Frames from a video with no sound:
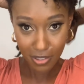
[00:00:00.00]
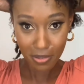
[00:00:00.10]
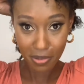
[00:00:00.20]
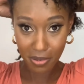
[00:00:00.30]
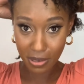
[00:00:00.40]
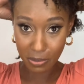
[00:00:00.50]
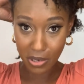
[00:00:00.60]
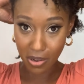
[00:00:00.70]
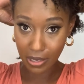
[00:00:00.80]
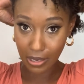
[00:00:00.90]
You know what I'm
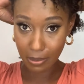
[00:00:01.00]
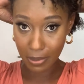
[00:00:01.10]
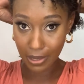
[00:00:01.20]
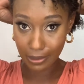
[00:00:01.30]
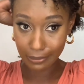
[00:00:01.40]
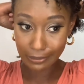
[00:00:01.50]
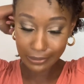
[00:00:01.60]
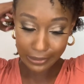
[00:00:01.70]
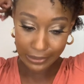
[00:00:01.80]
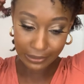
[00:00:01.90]
talking about,
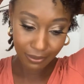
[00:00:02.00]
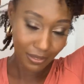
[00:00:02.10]
right?